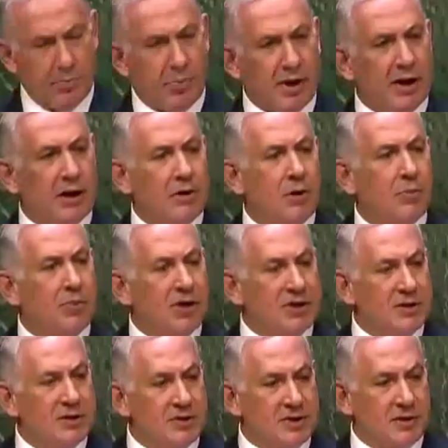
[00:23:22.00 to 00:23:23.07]
political
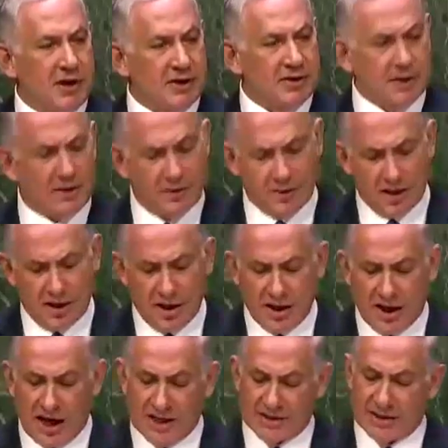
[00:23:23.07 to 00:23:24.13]
prisoners are executed in
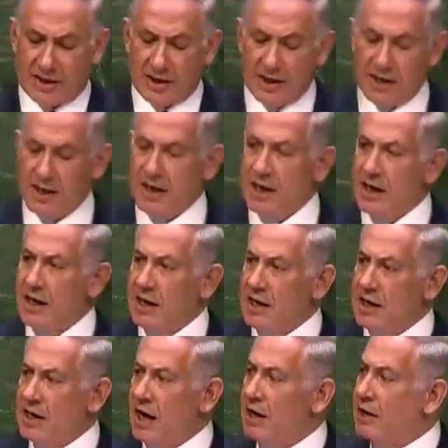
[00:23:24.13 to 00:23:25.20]
Gaza,
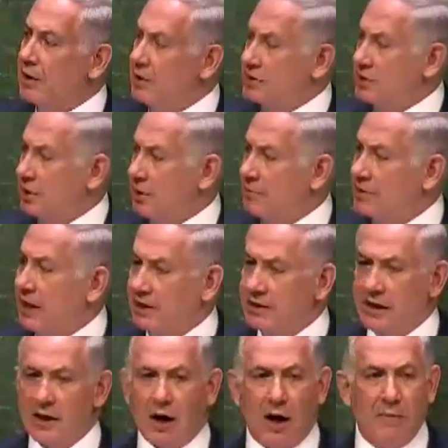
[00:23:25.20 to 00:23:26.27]
young girls are
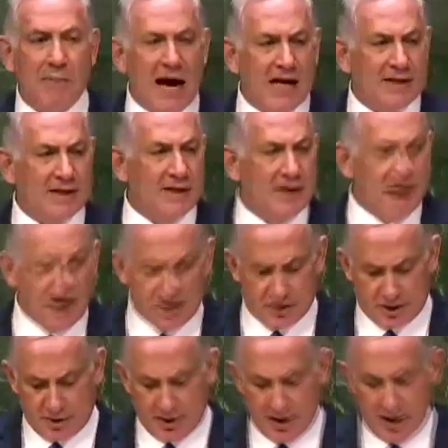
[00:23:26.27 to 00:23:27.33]
abducted en masse in
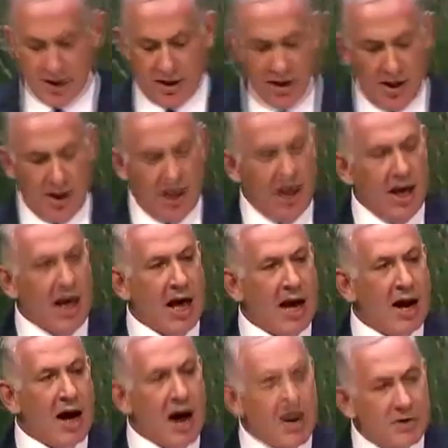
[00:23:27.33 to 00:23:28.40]
Nigeria, and
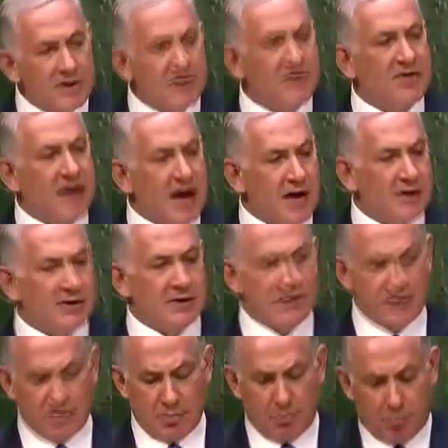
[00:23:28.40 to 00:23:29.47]
hundreds of
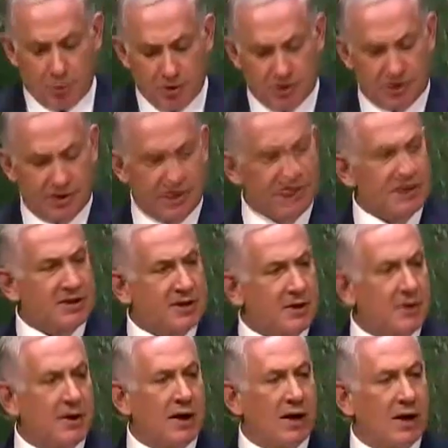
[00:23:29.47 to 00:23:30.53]
thousands are butchered in
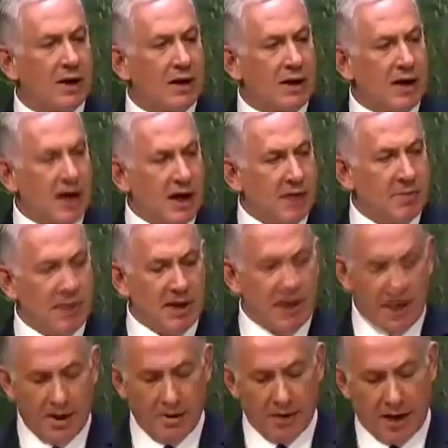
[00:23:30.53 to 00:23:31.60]
Syria, Libya,
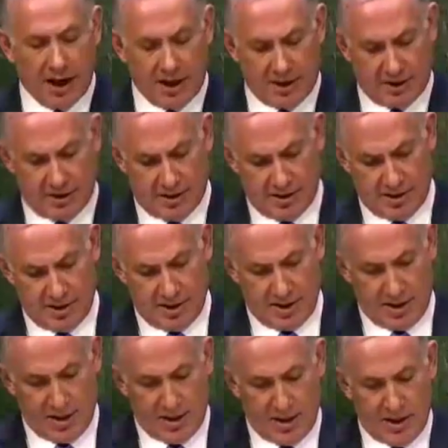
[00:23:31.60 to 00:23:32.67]
and Iraq.
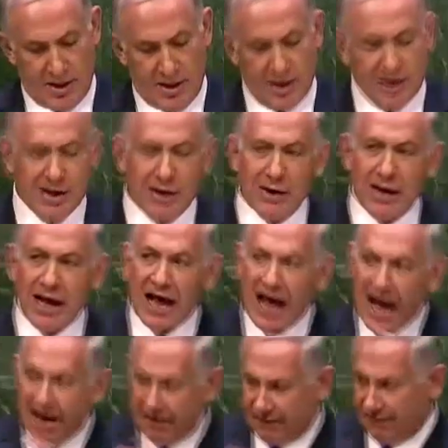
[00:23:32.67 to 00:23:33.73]
Yet nearly
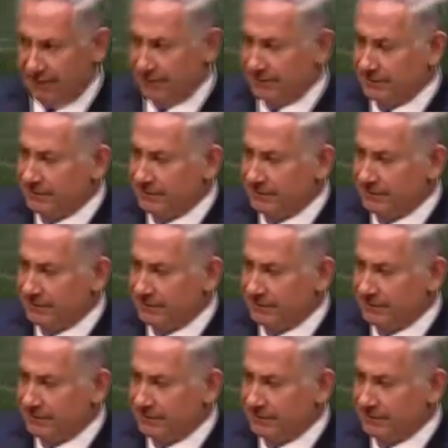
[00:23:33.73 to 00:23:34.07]
half